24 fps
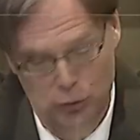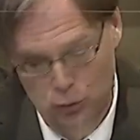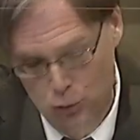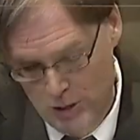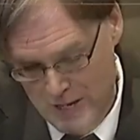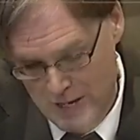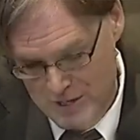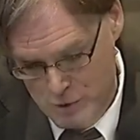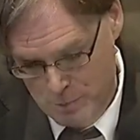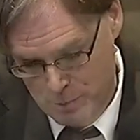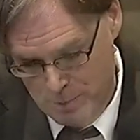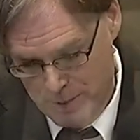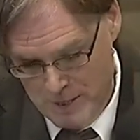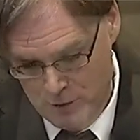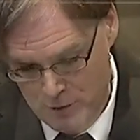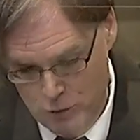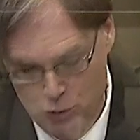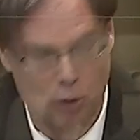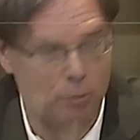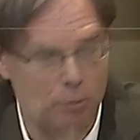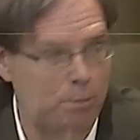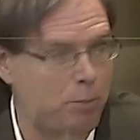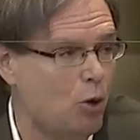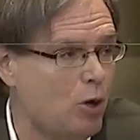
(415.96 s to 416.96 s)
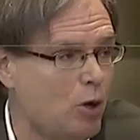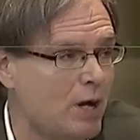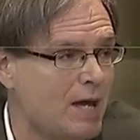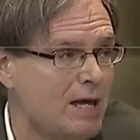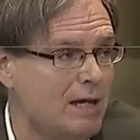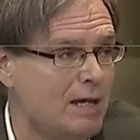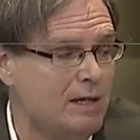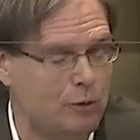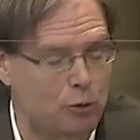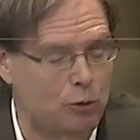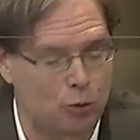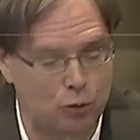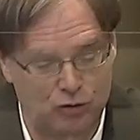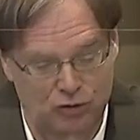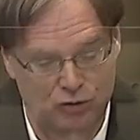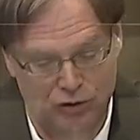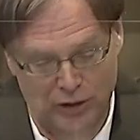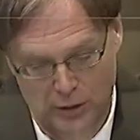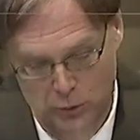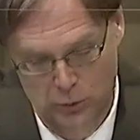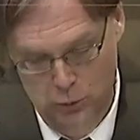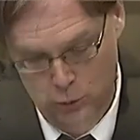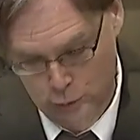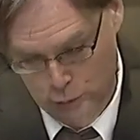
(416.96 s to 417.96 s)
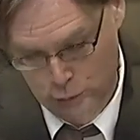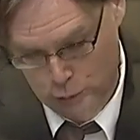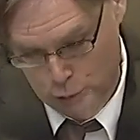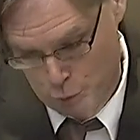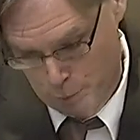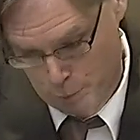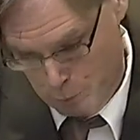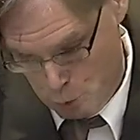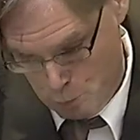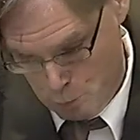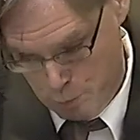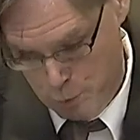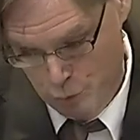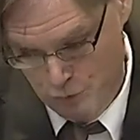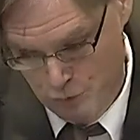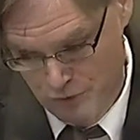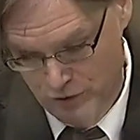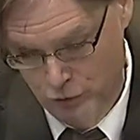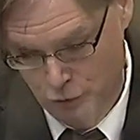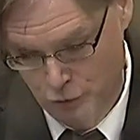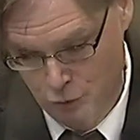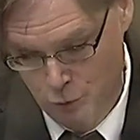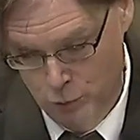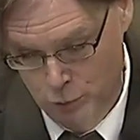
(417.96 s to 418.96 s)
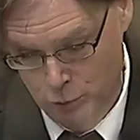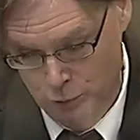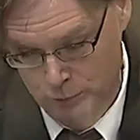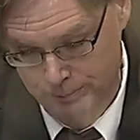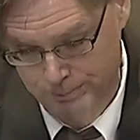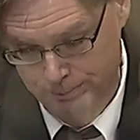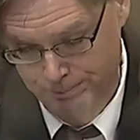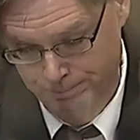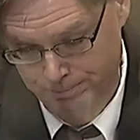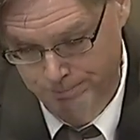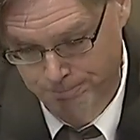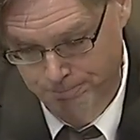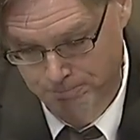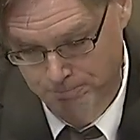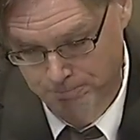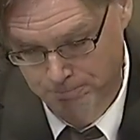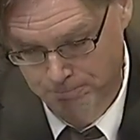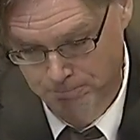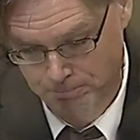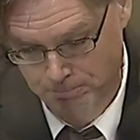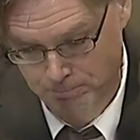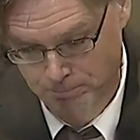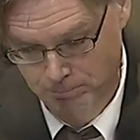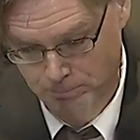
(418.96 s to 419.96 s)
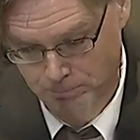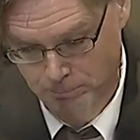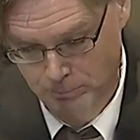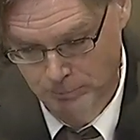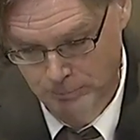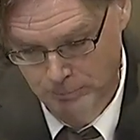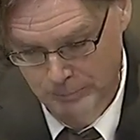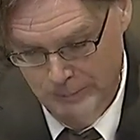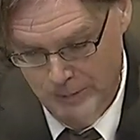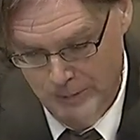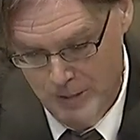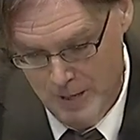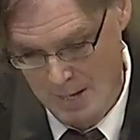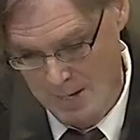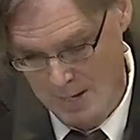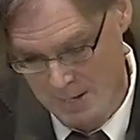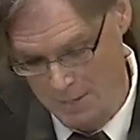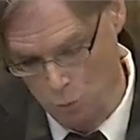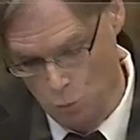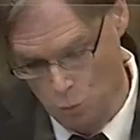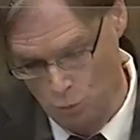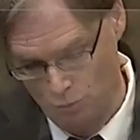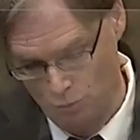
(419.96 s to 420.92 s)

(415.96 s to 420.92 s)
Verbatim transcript: And what should we say about the time frame of these counter